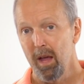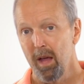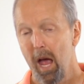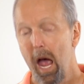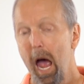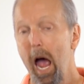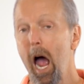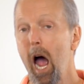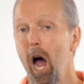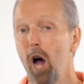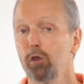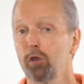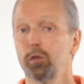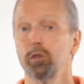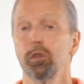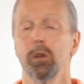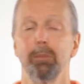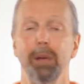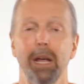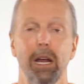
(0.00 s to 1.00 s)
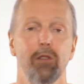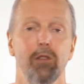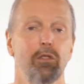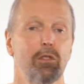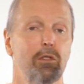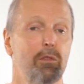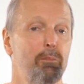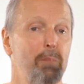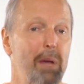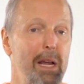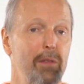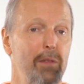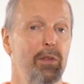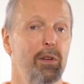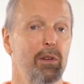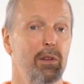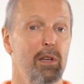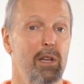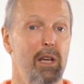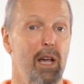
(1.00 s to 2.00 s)
how do the pages
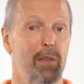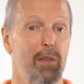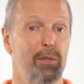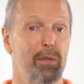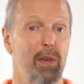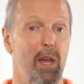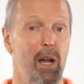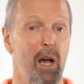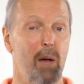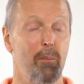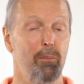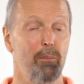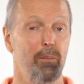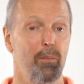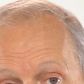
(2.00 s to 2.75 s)
basically get set up?